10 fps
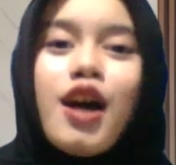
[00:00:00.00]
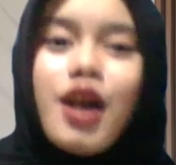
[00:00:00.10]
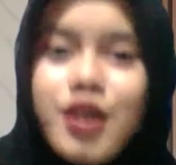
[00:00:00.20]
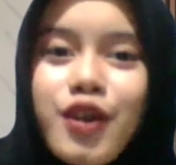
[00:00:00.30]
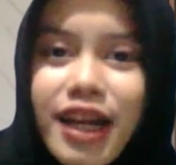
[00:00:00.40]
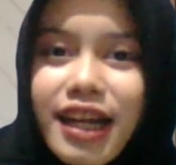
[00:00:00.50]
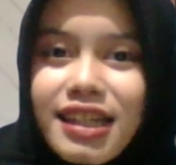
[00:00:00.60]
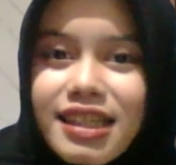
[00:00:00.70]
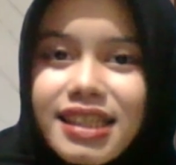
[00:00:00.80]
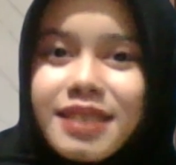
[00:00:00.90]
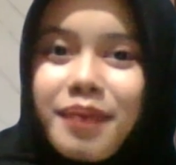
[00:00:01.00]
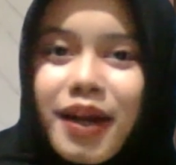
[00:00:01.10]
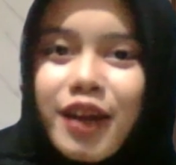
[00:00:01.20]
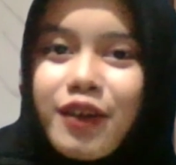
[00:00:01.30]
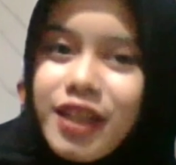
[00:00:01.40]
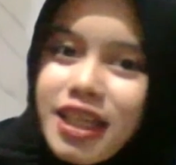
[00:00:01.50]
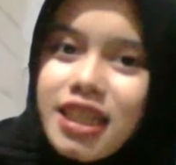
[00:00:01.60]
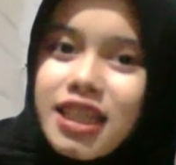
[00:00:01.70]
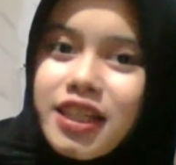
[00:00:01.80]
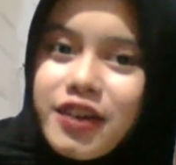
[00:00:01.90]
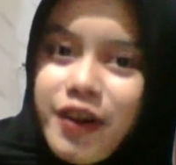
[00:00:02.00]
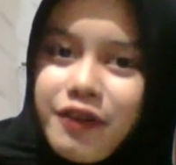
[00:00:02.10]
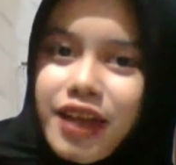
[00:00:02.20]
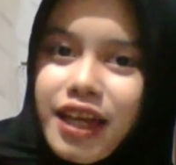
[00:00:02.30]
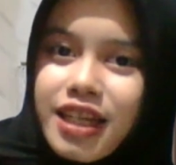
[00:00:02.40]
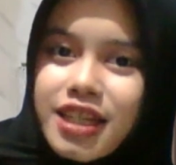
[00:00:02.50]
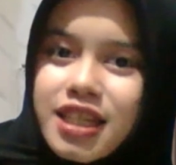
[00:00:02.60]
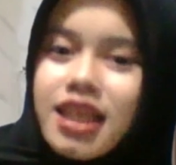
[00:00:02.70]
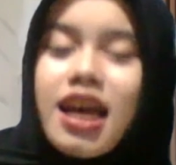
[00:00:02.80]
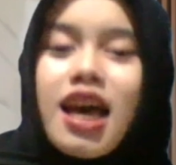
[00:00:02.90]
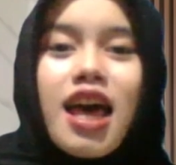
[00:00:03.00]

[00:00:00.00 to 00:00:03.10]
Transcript: So this is my critical reflection.